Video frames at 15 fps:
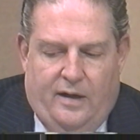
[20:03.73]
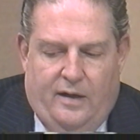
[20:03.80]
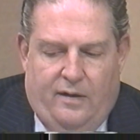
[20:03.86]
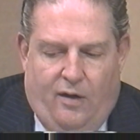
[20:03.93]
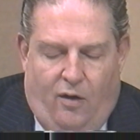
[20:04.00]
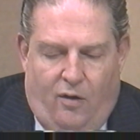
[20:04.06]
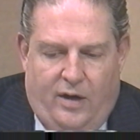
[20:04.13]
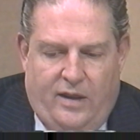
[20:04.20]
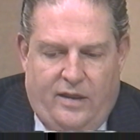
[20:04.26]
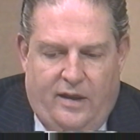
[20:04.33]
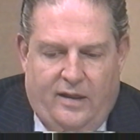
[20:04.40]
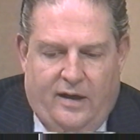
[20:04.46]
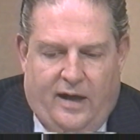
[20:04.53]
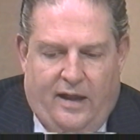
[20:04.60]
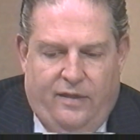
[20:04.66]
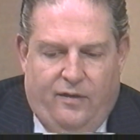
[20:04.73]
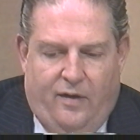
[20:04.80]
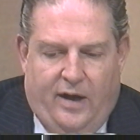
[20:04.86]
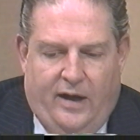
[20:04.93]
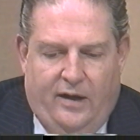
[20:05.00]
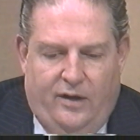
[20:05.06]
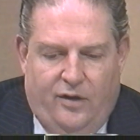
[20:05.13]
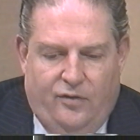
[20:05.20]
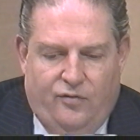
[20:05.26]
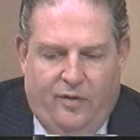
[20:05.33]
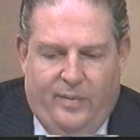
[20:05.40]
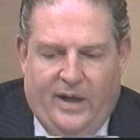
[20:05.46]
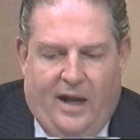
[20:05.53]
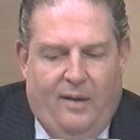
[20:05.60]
The only thing that I thought I could contribute,